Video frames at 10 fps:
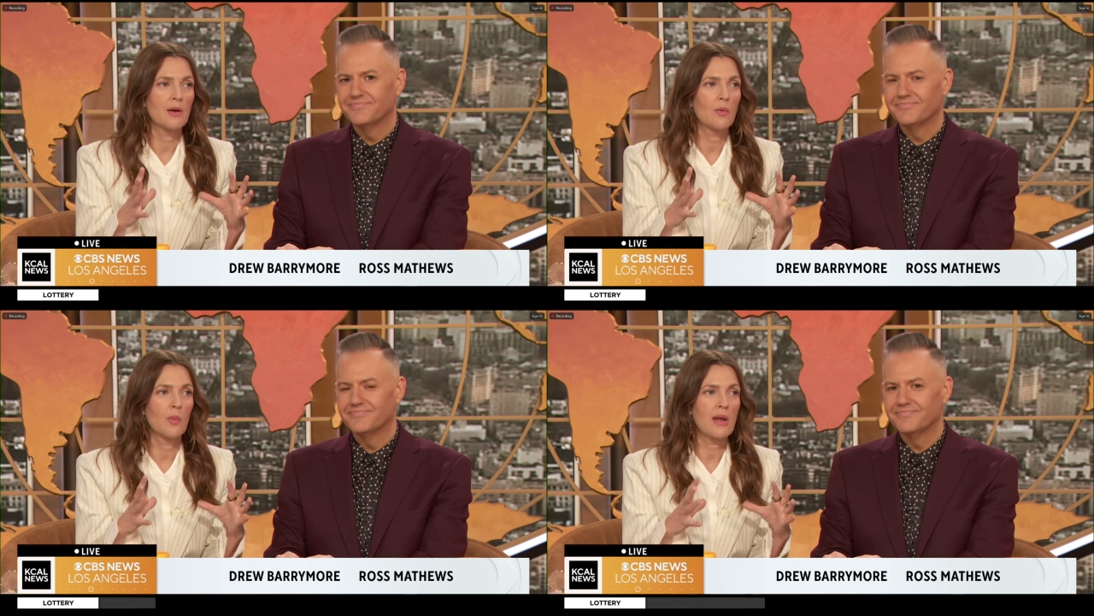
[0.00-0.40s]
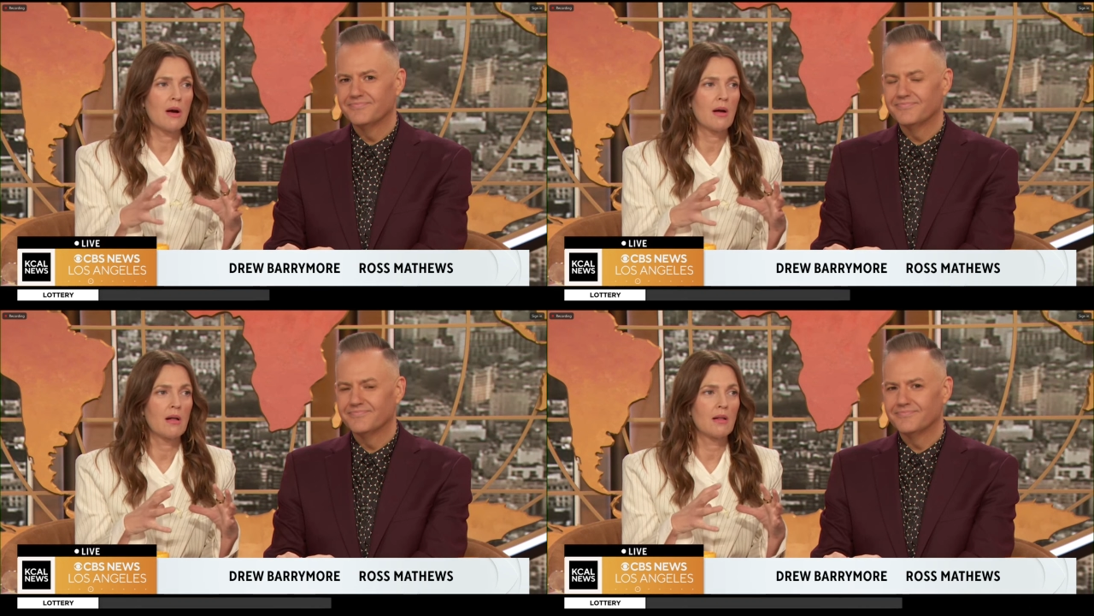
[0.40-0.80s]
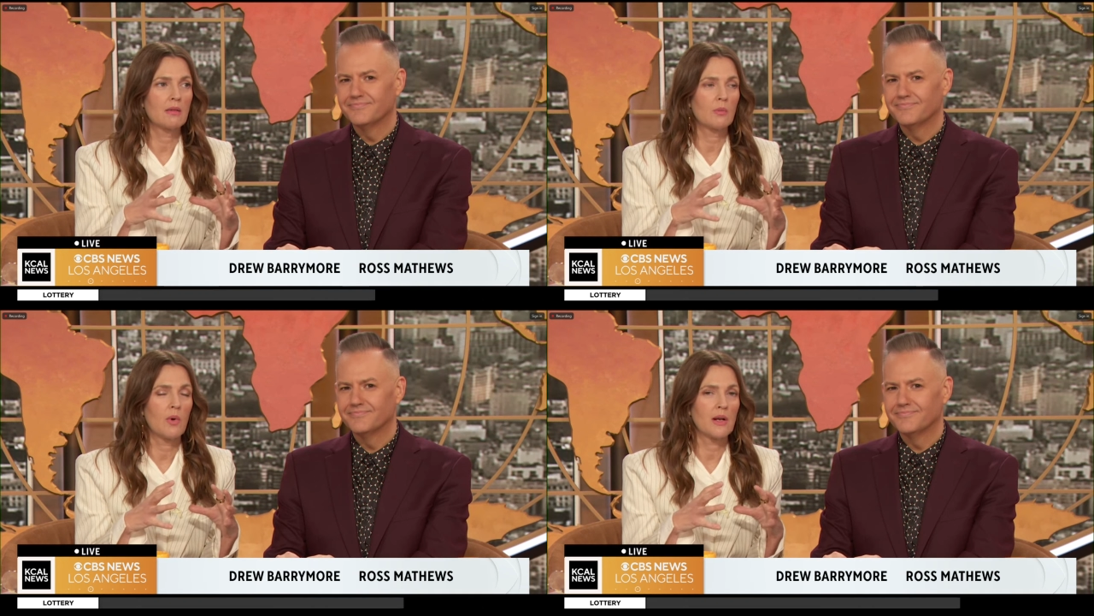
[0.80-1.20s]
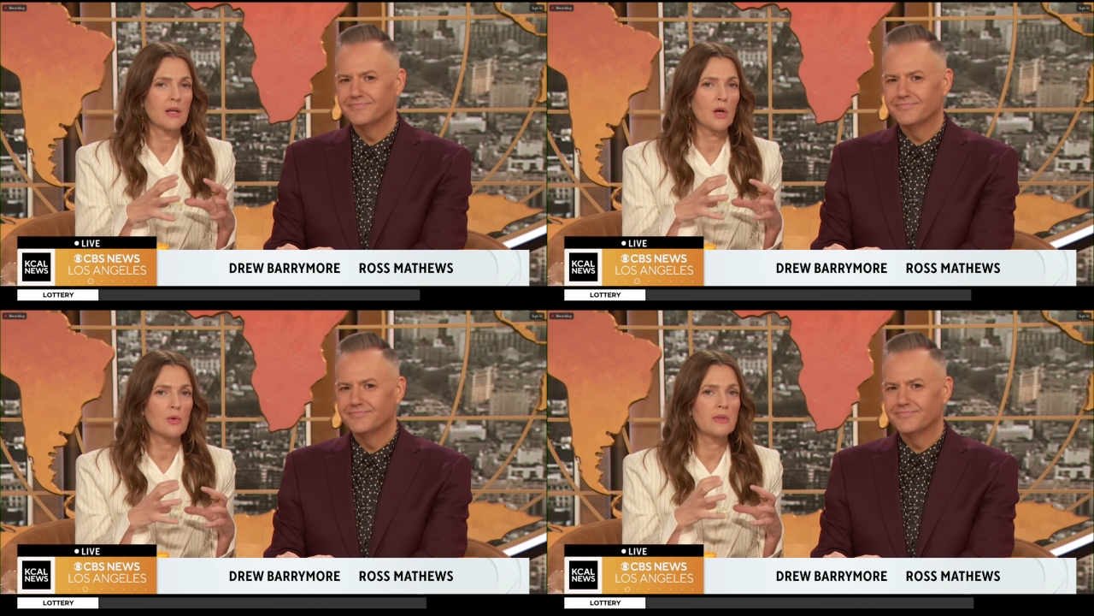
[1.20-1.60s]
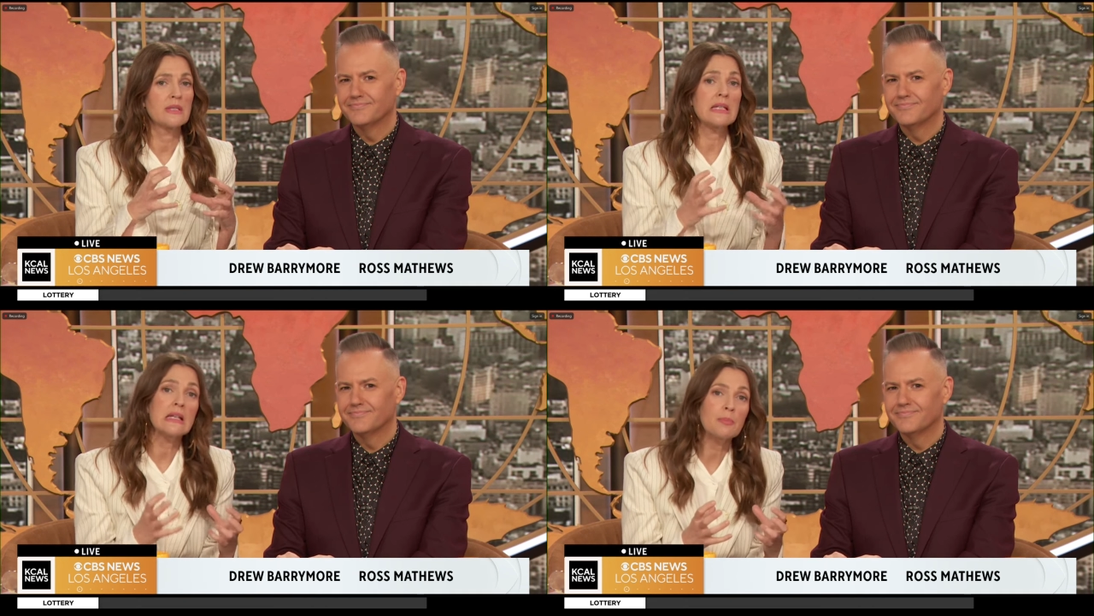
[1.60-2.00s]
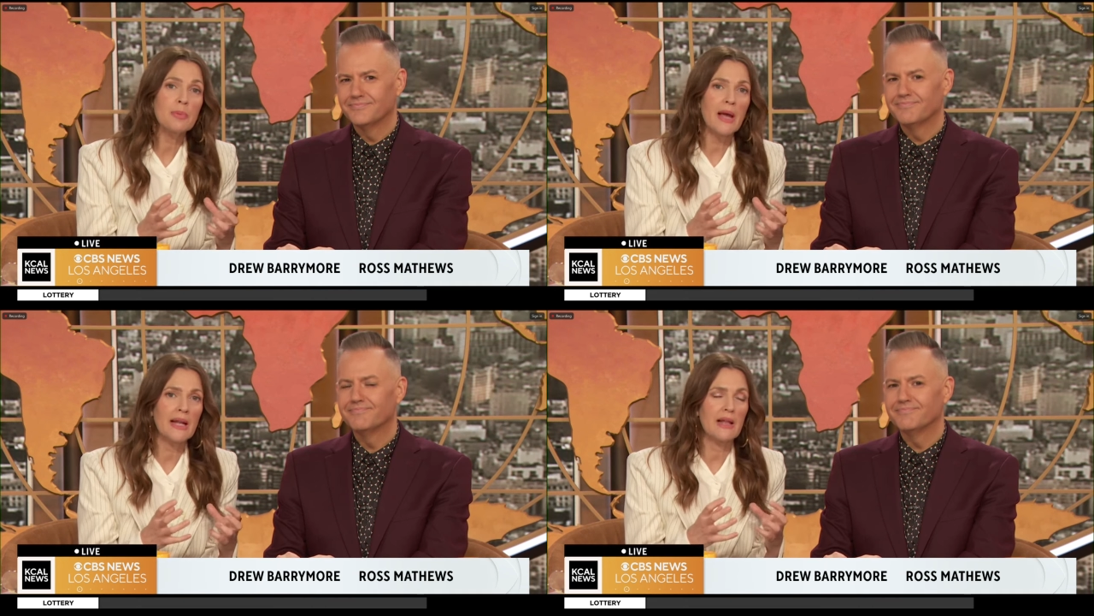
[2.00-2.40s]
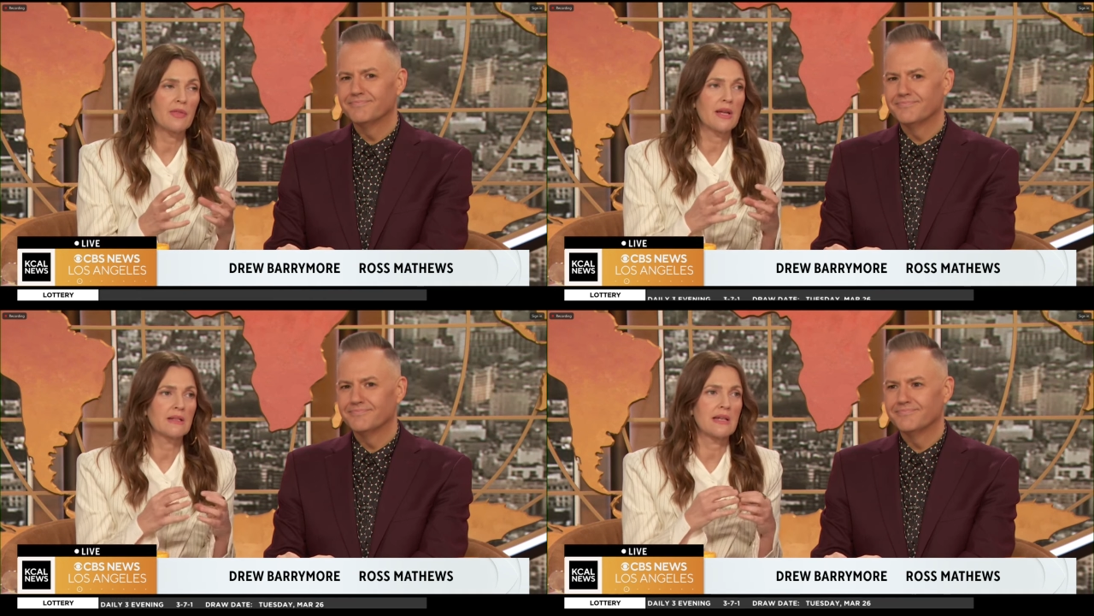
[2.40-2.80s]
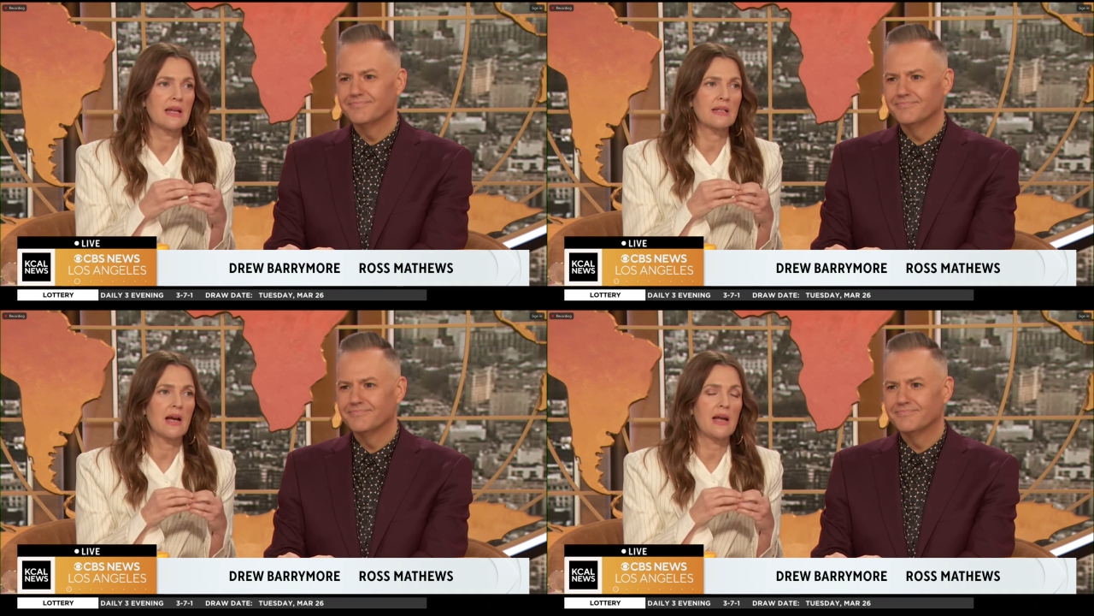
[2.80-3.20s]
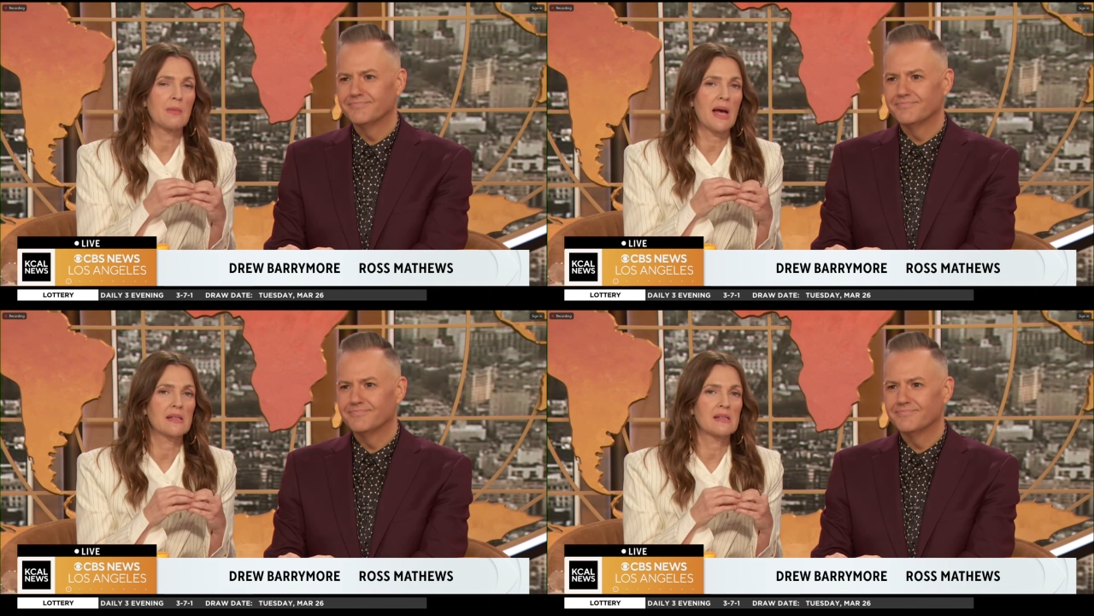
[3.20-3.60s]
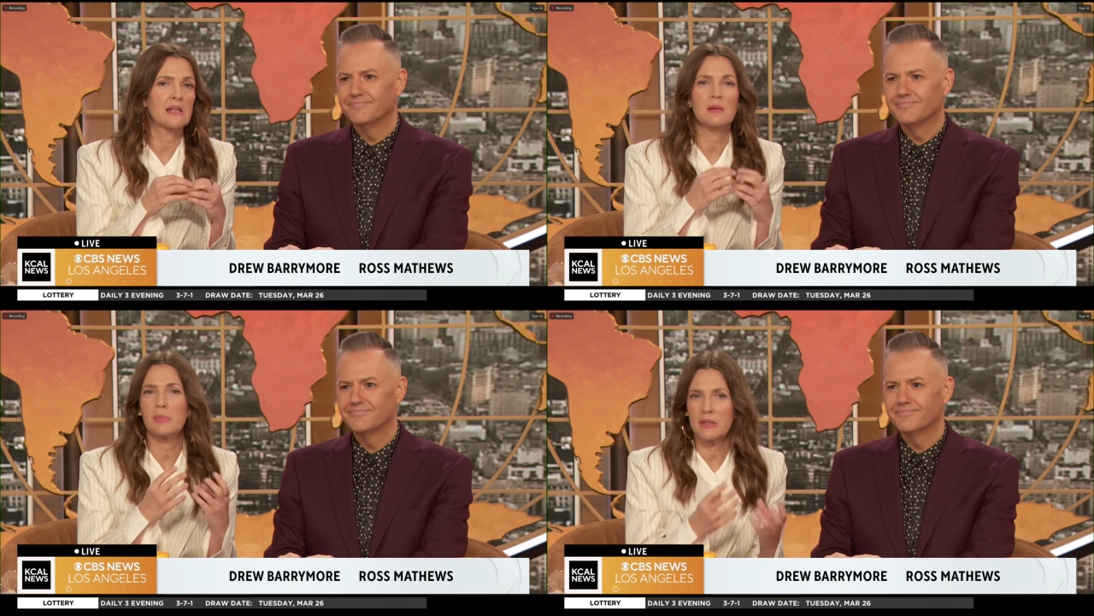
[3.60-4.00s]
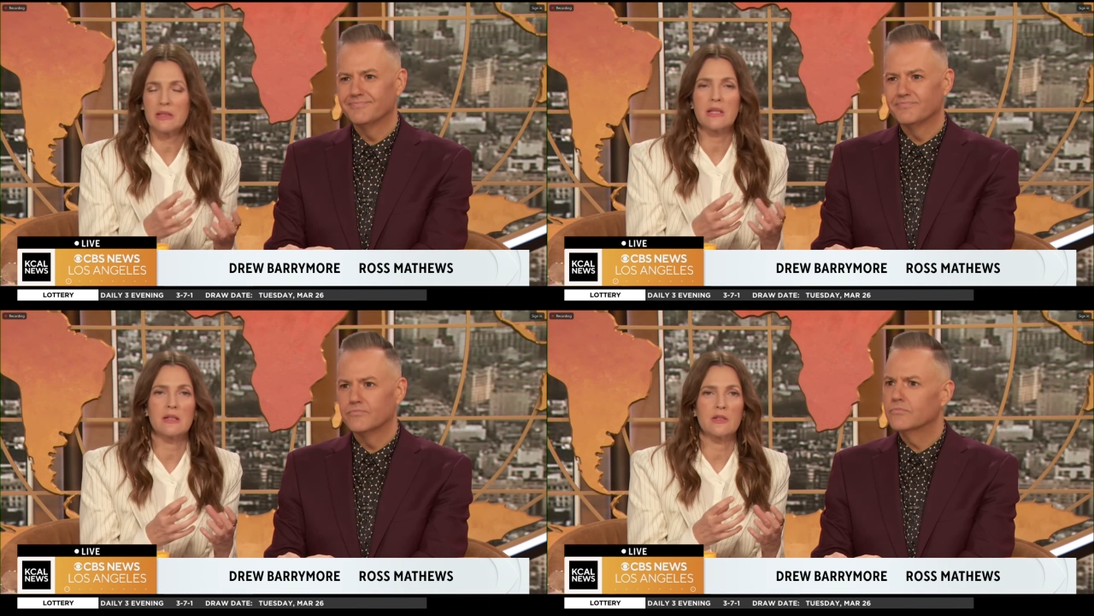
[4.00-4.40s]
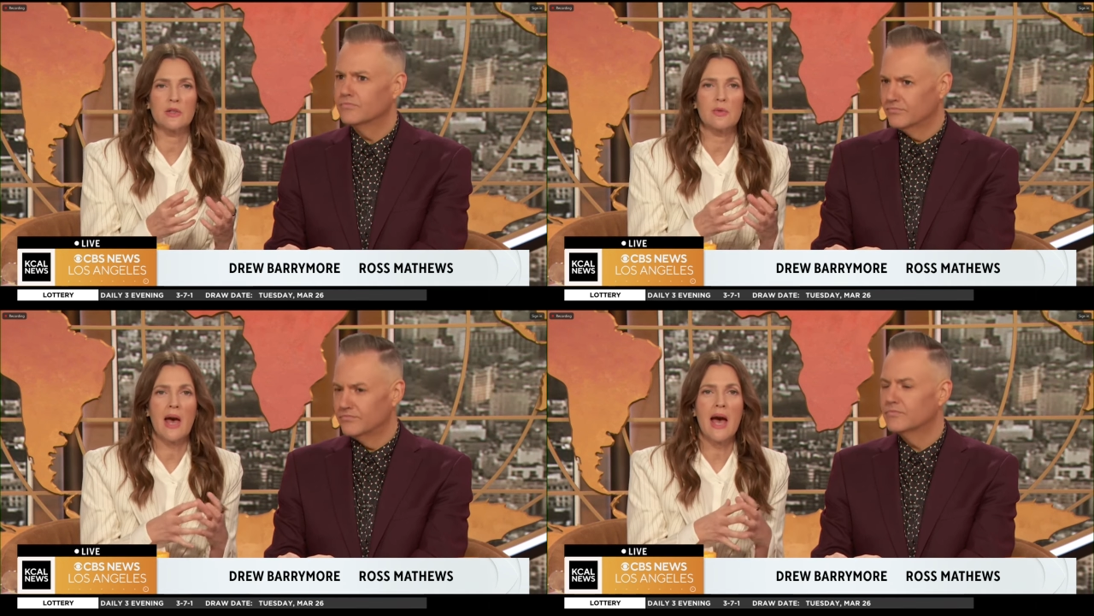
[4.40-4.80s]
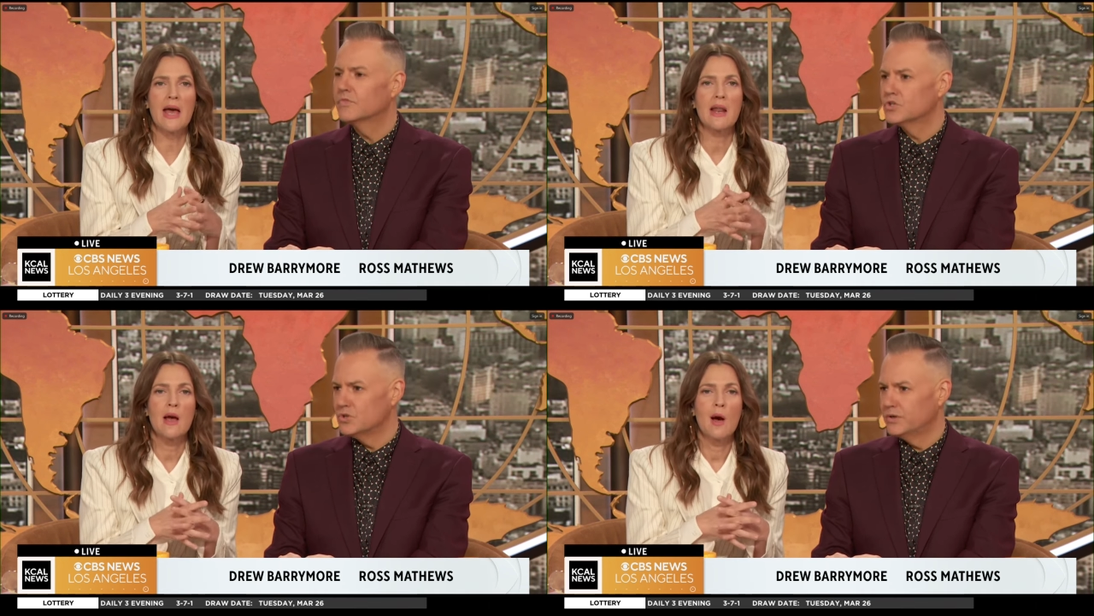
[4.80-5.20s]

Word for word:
Speaker 1: we all want to go deep, and I think daytime has the ability to do that. Sure.